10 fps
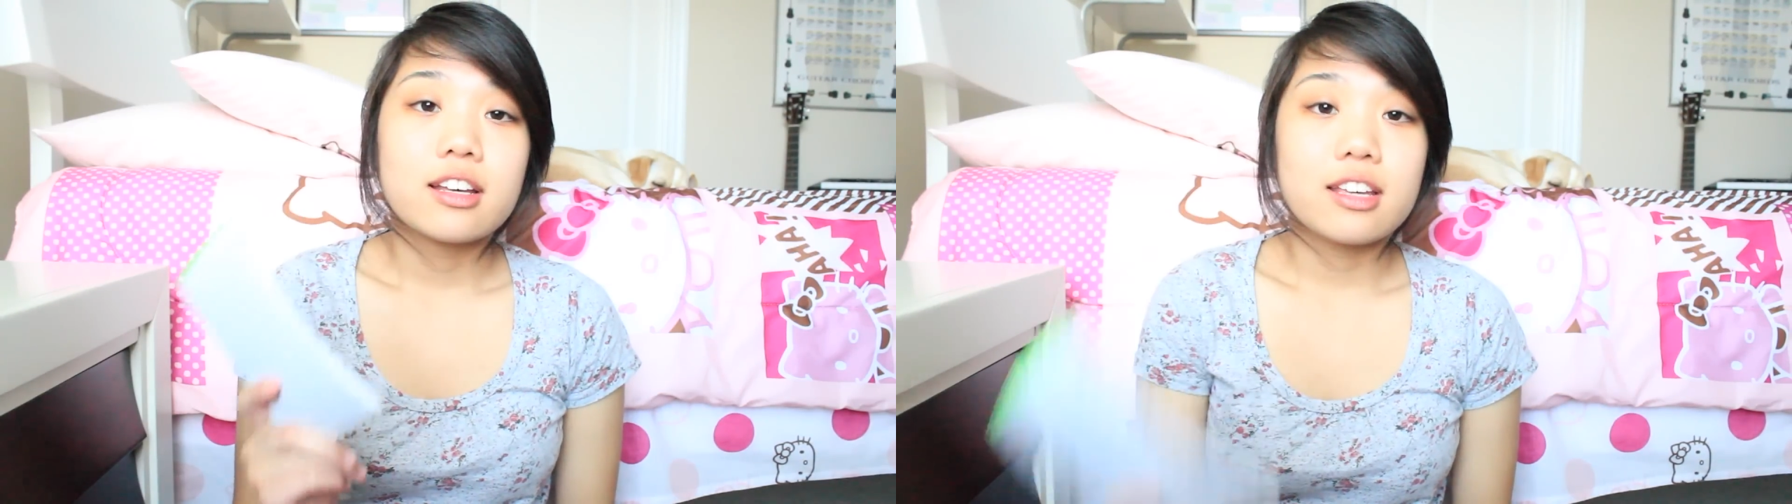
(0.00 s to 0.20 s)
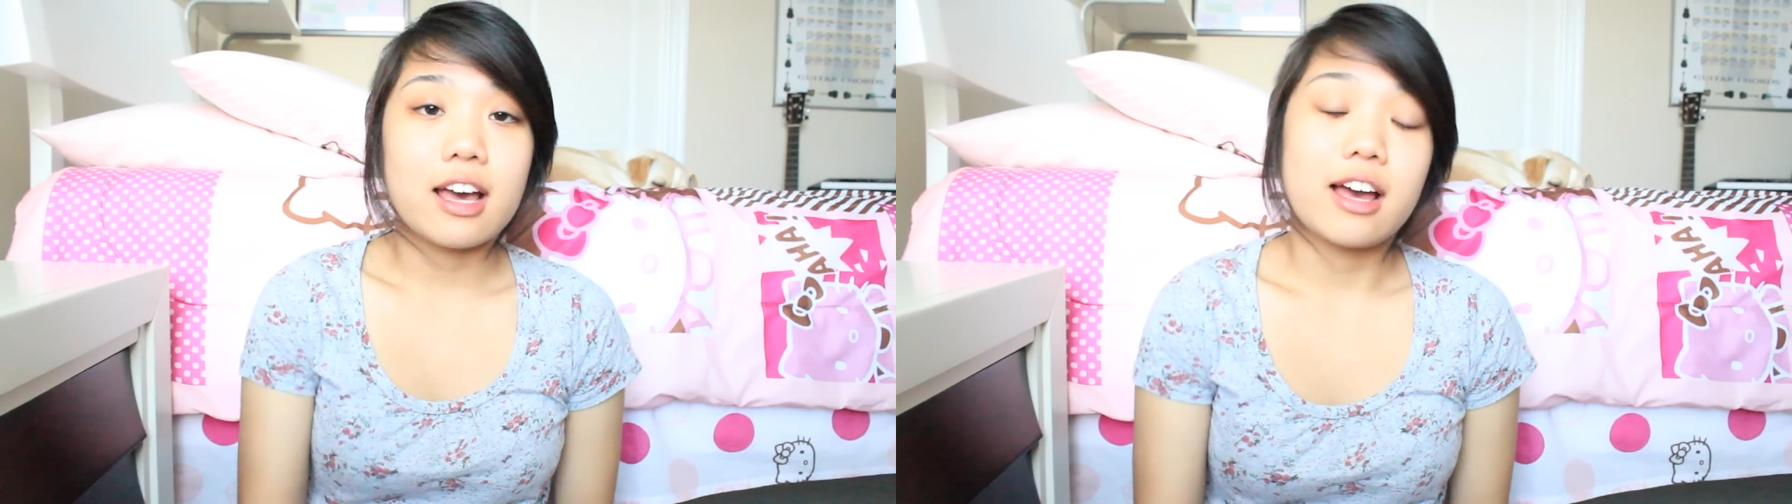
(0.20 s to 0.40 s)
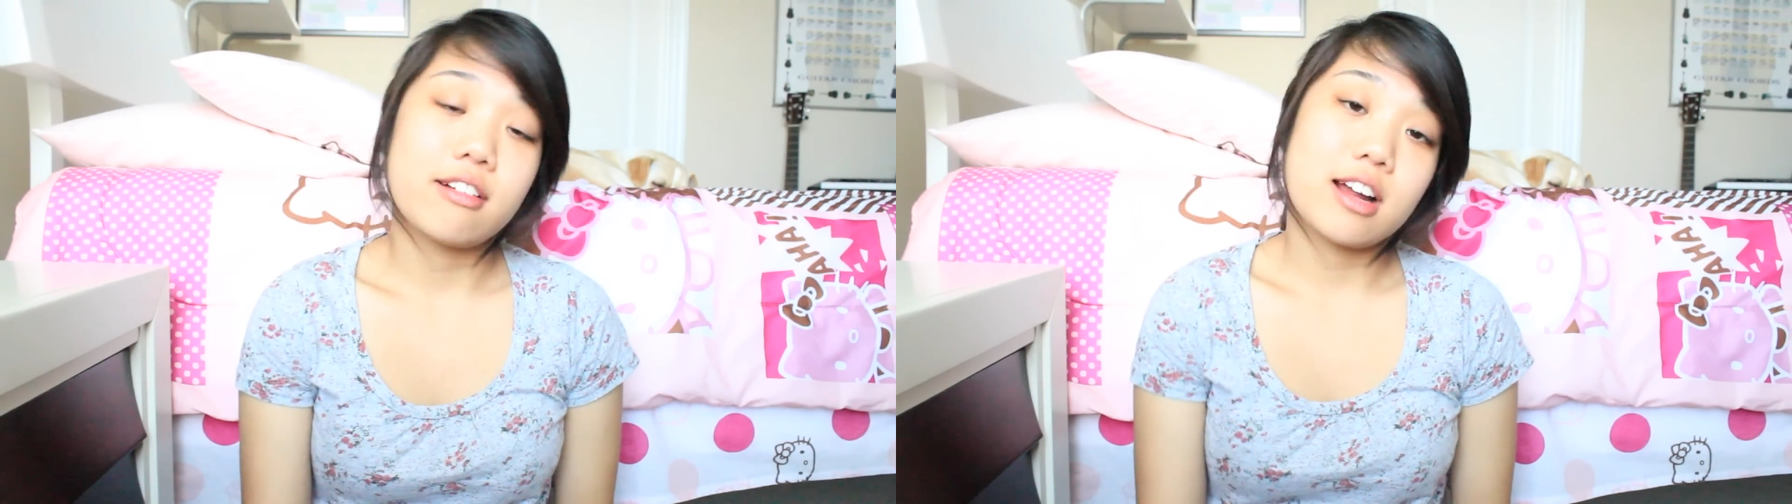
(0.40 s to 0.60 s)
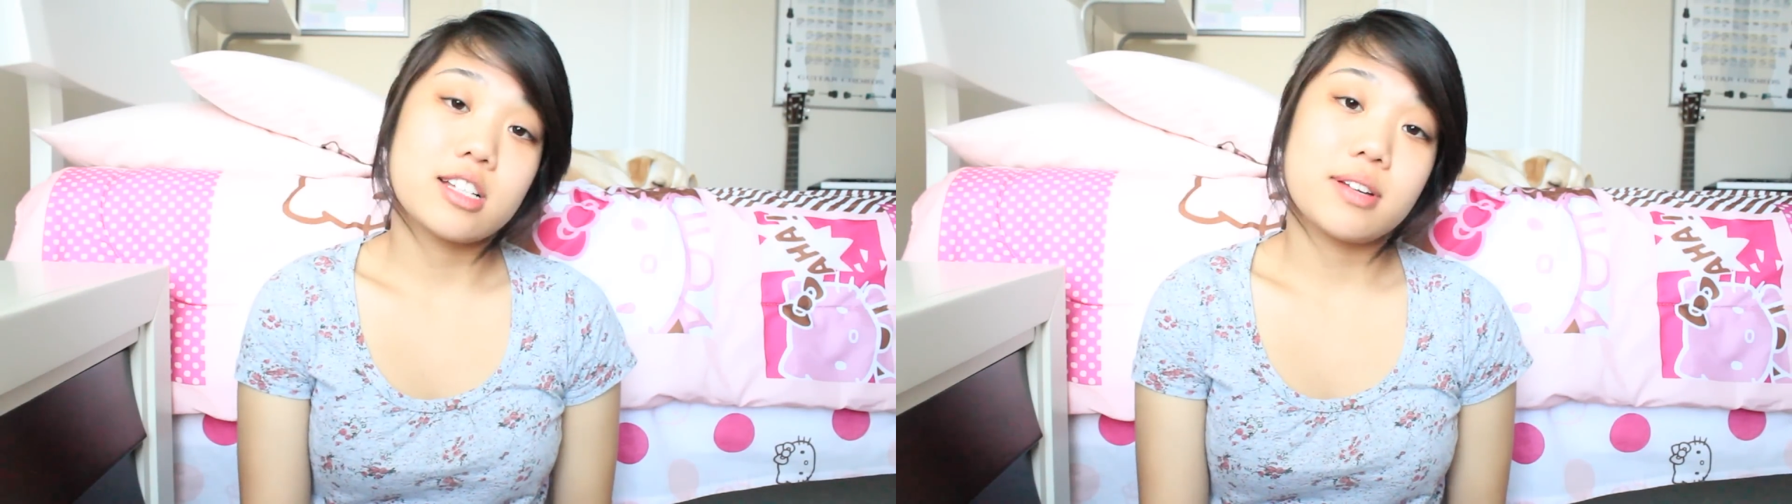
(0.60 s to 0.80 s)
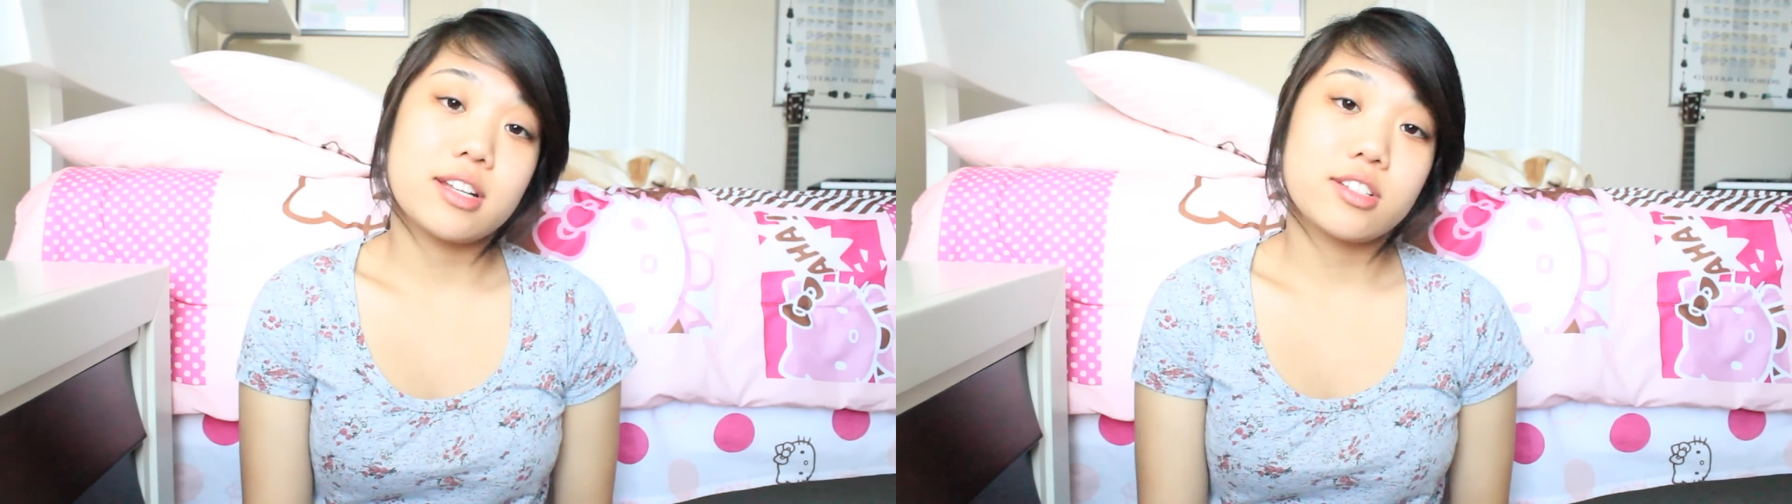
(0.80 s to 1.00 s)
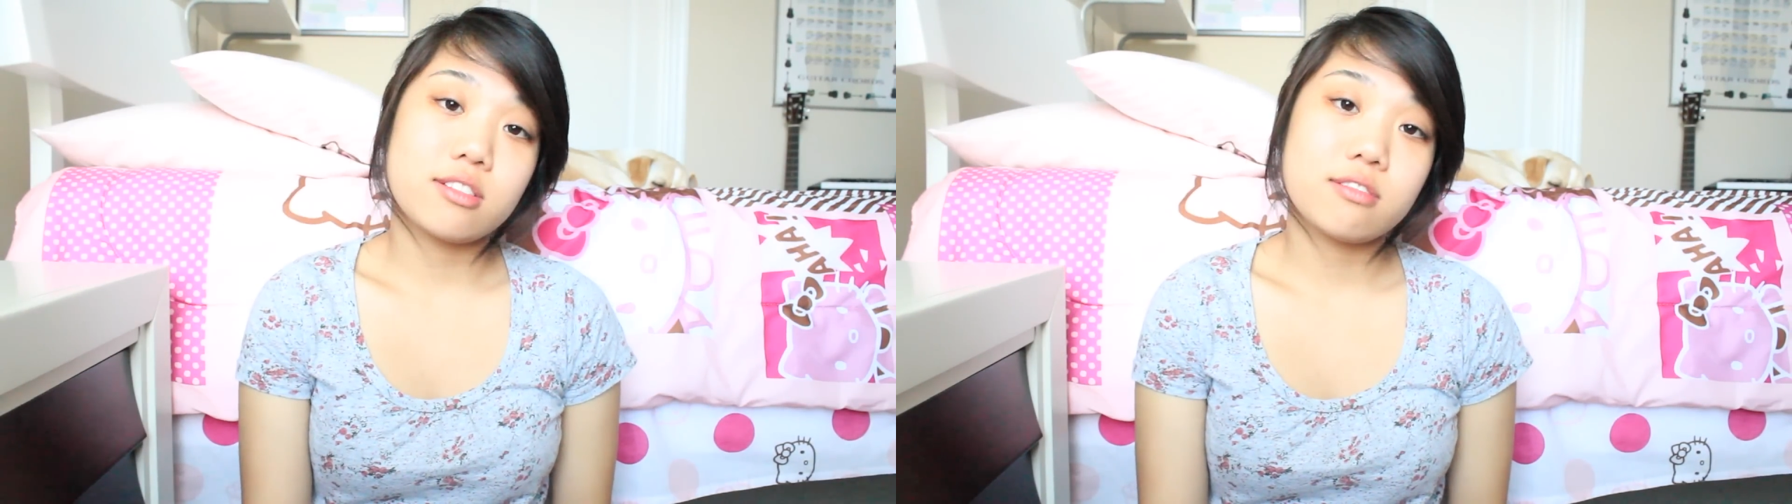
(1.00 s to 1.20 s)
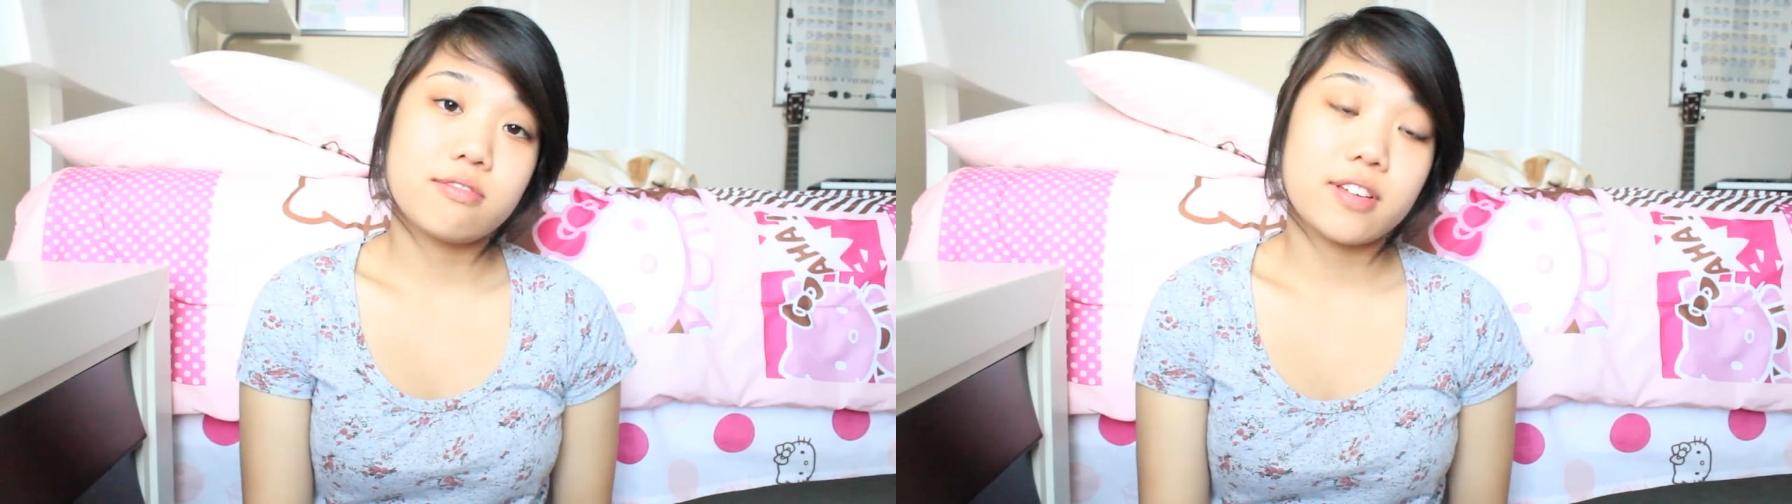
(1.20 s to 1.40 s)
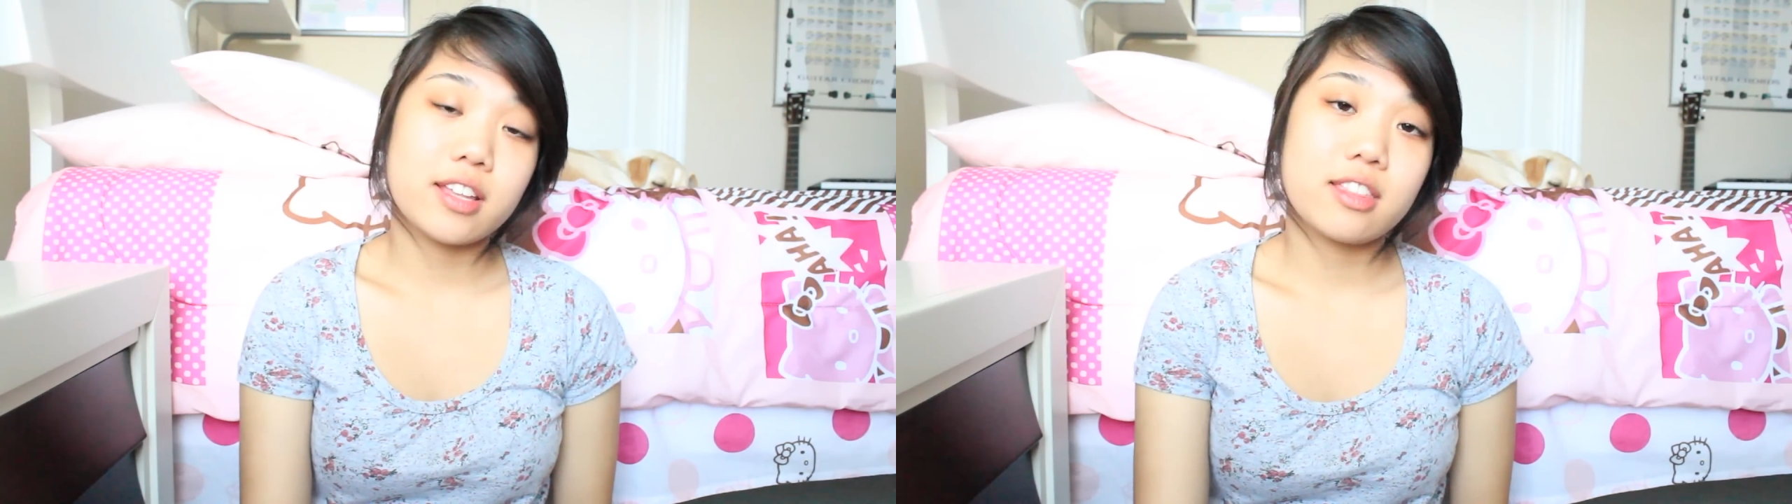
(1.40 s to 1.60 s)
Yeah, I graduated June
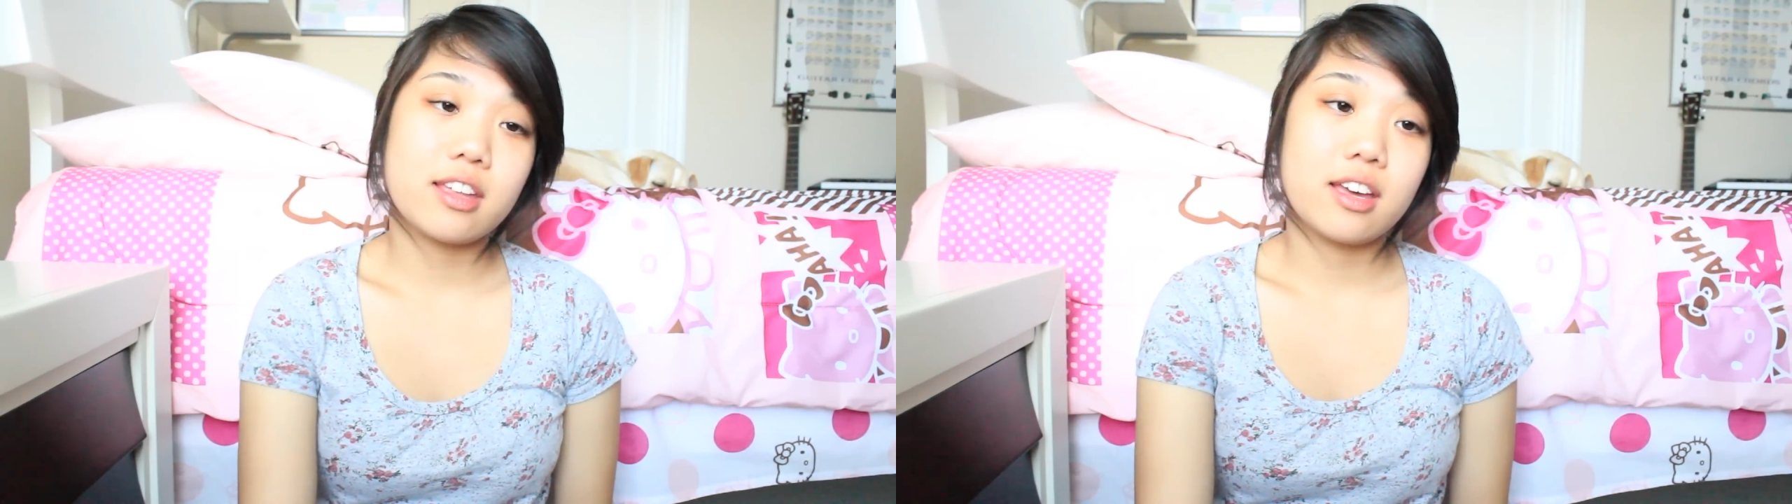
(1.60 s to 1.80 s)
5th